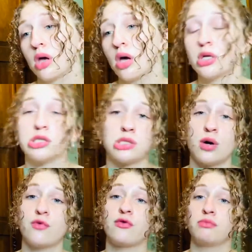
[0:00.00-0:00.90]
So
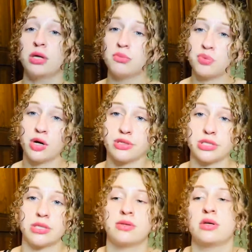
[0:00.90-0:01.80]
for me
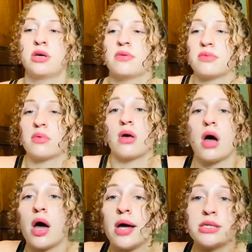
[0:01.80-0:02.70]
personally,
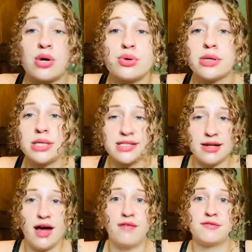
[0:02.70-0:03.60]
a toner doesn't
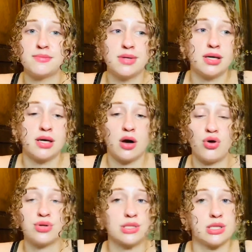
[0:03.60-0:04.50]
have to be all
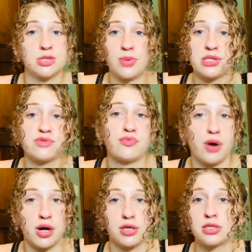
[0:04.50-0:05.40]
these expensive
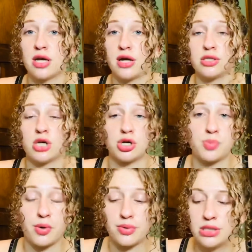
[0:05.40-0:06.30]
products that I talked
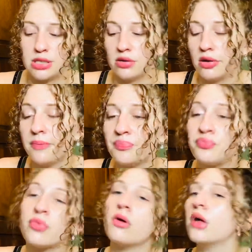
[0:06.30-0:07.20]
about recently.
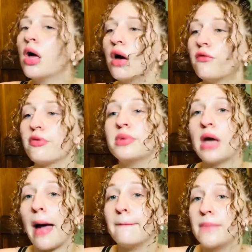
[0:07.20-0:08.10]
For me,
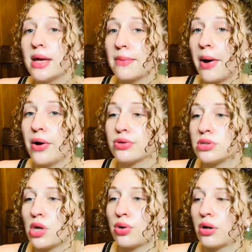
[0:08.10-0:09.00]
I make my own
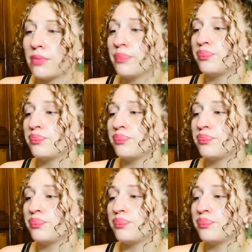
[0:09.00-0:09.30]
toner.